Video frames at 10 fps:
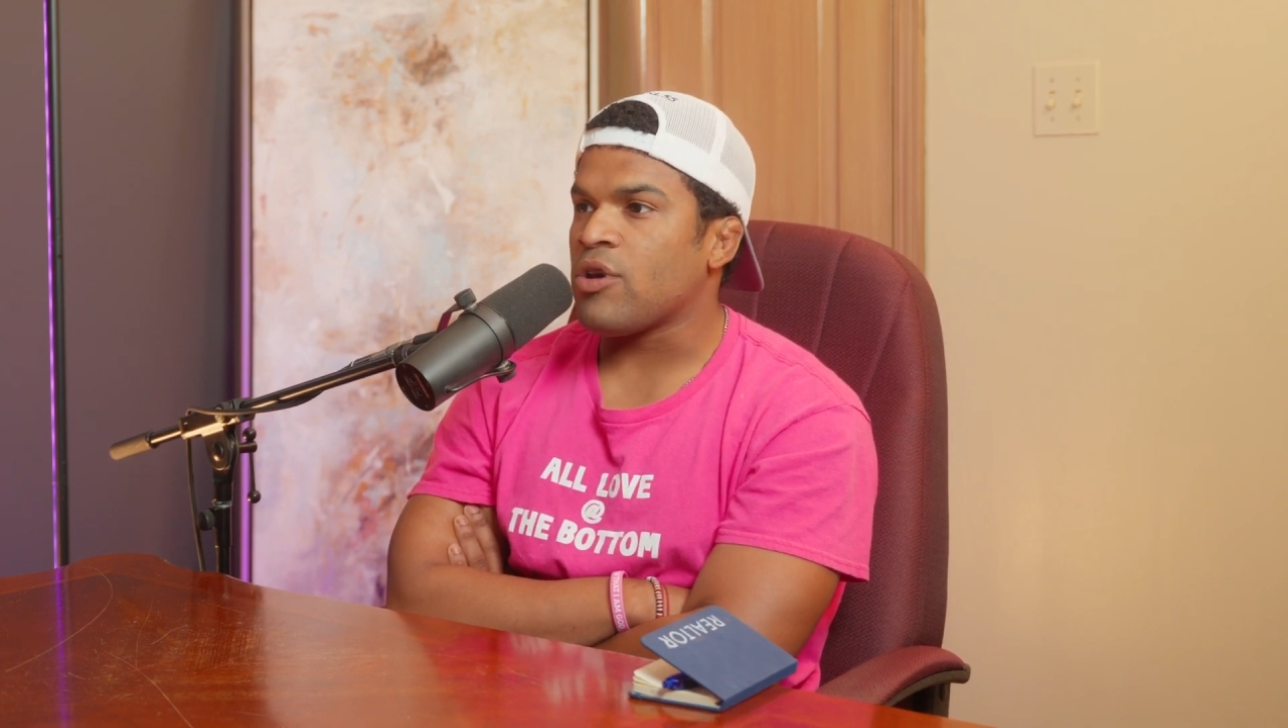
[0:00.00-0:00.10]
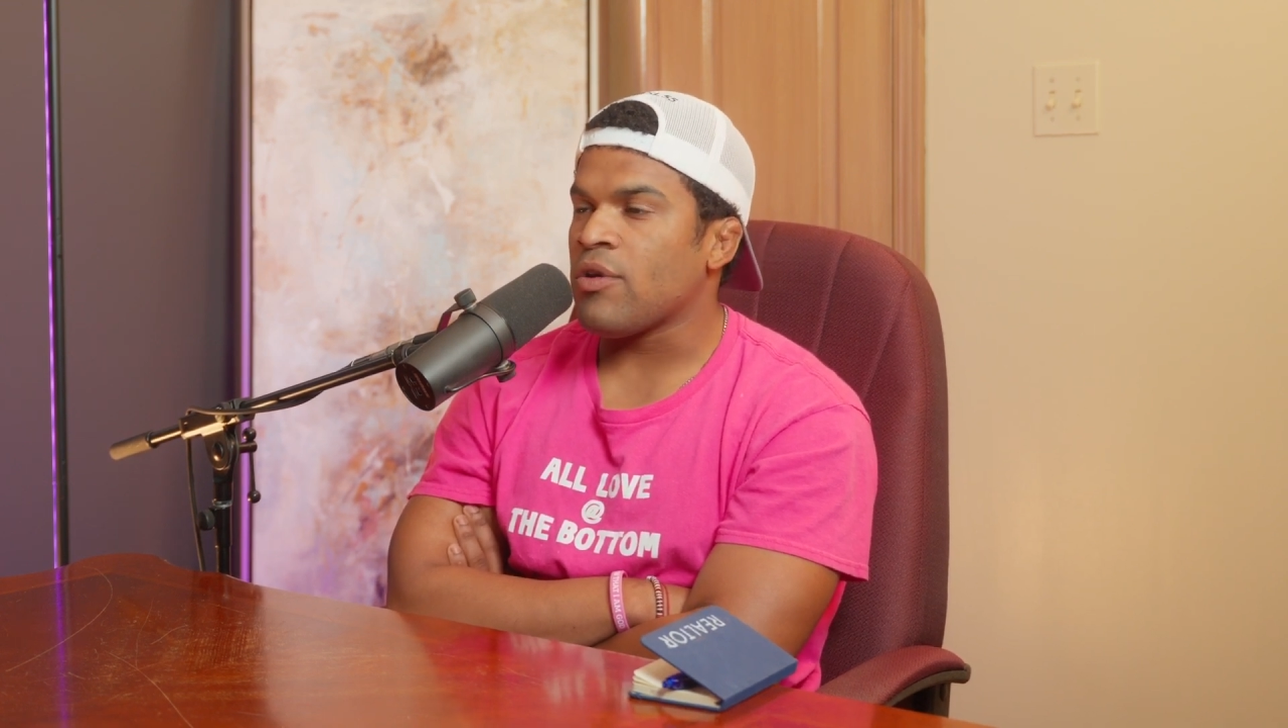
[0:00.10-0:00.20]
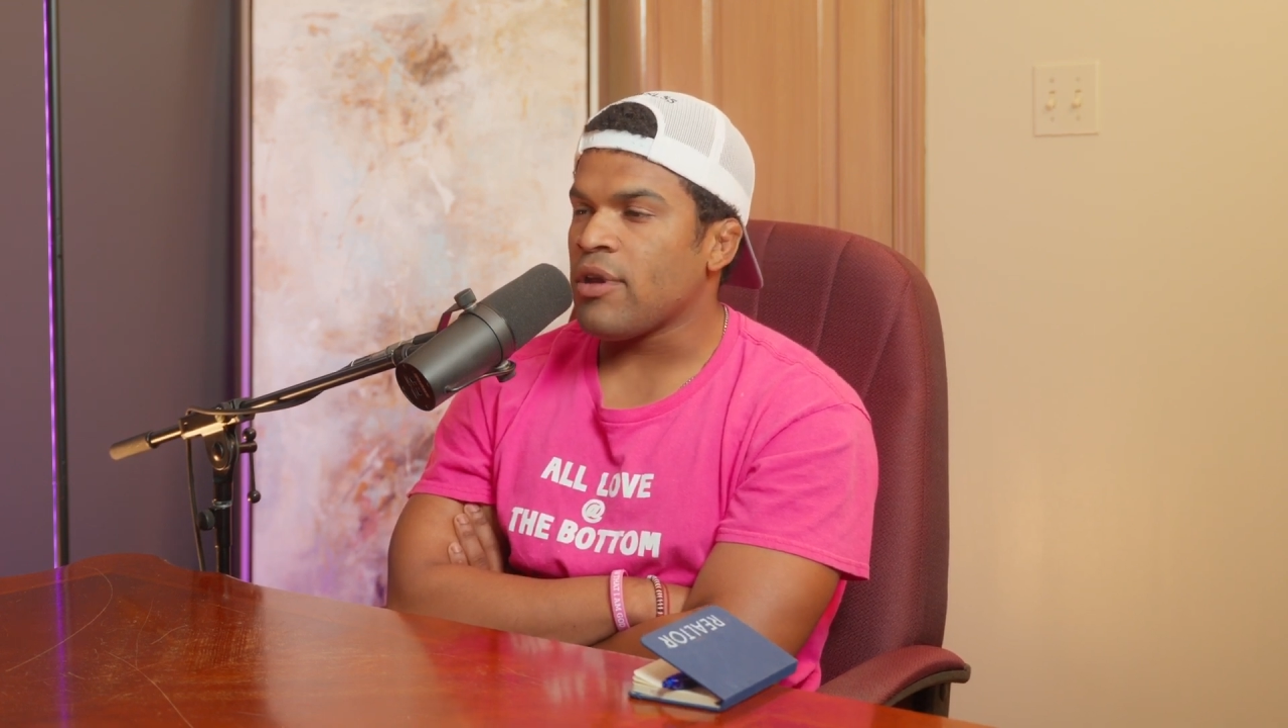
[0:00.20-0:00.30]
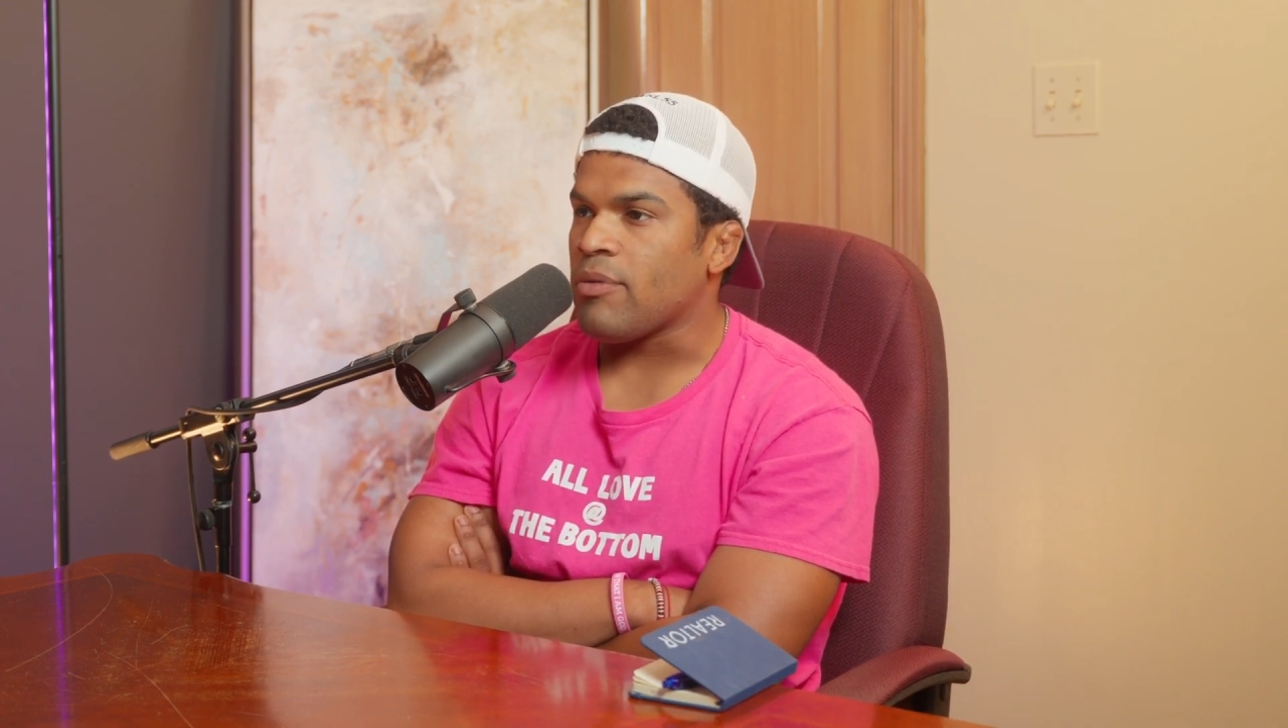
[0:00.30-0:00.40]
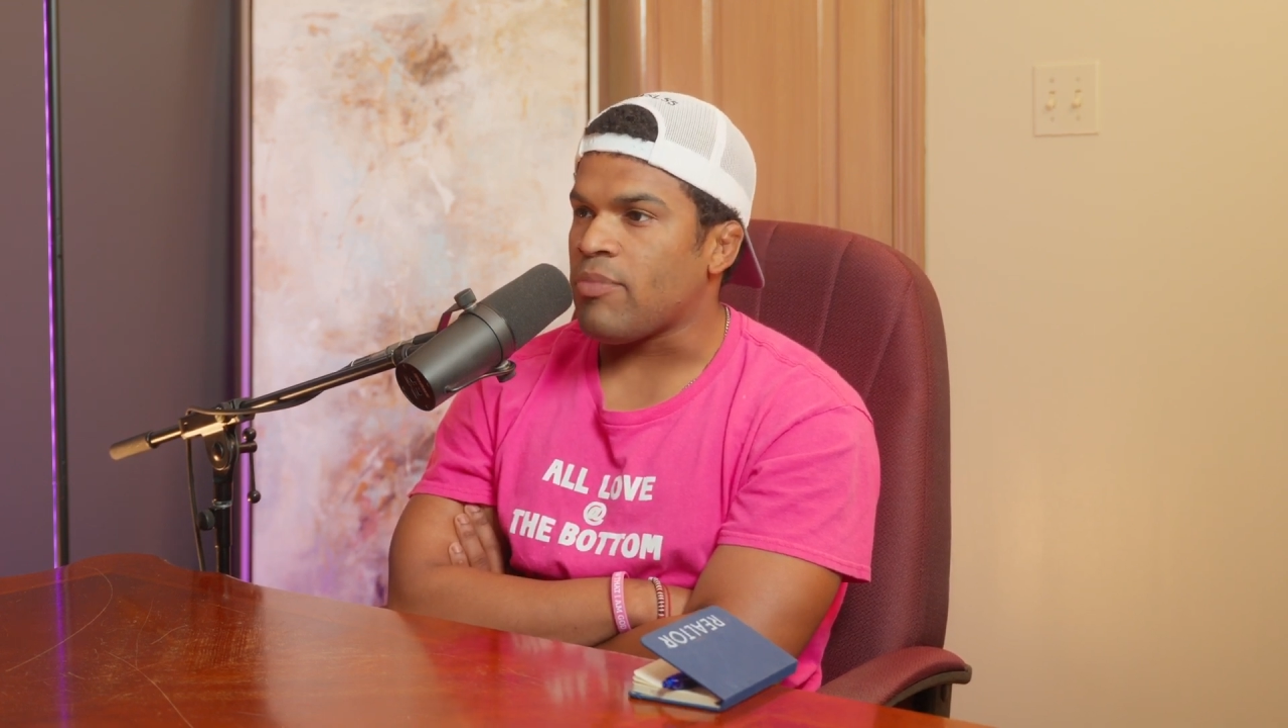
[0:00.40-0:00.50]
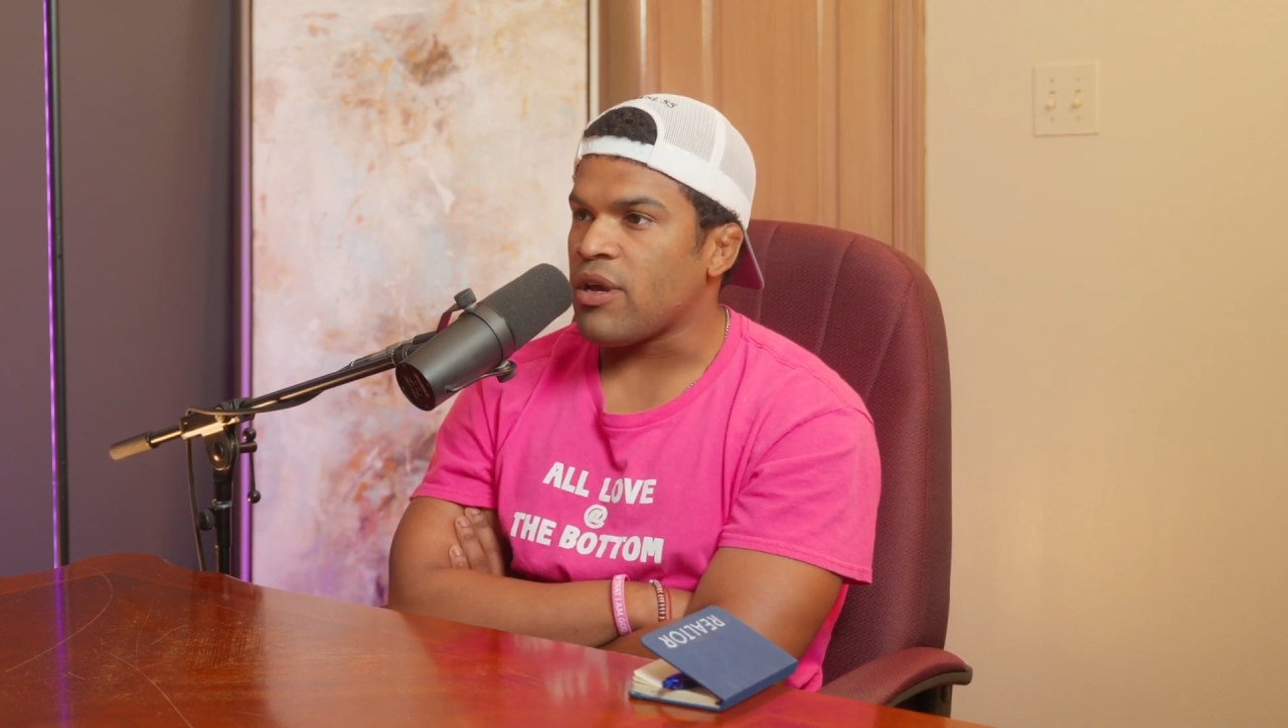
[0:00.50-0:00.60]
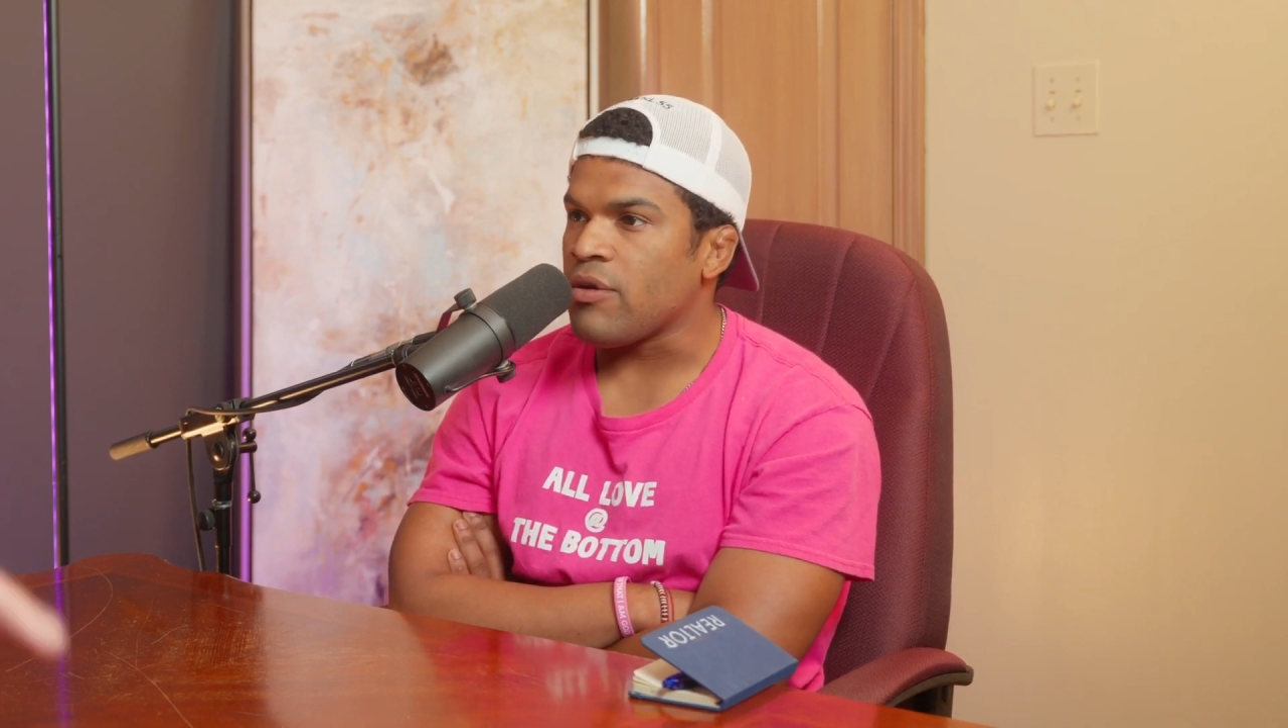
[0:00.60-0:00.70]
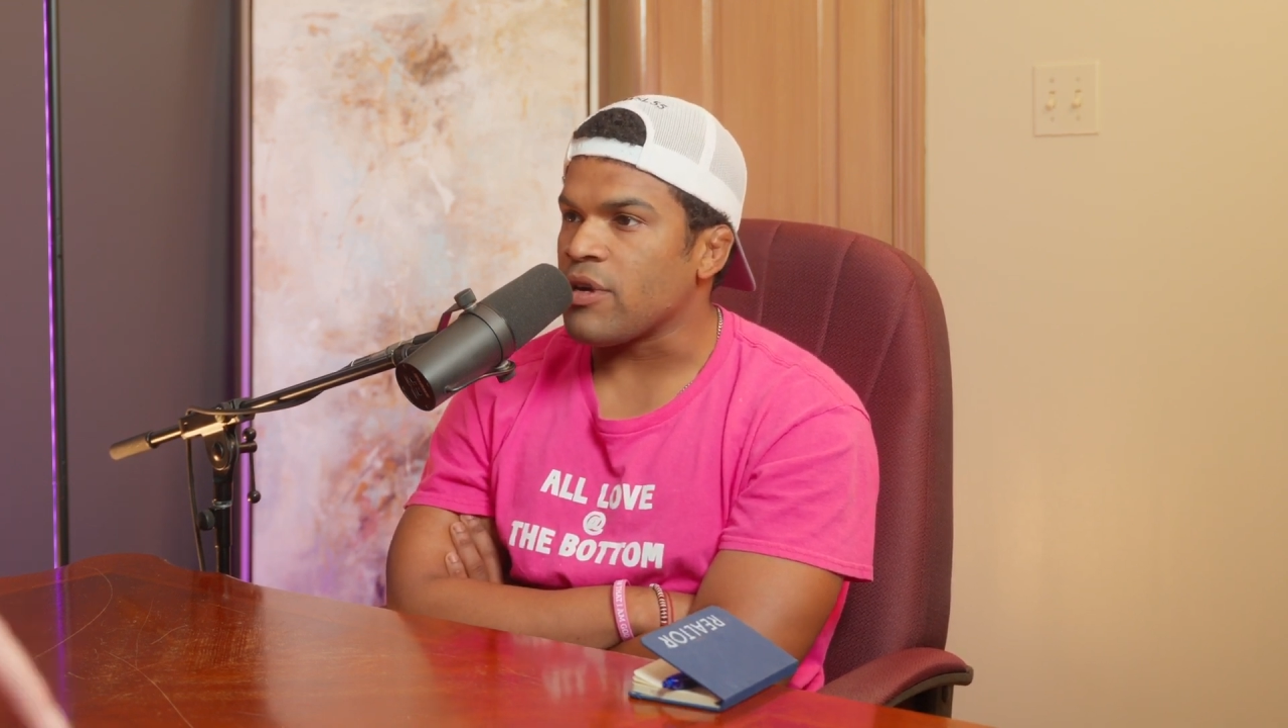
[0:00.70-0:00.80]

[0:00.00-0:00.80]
create a better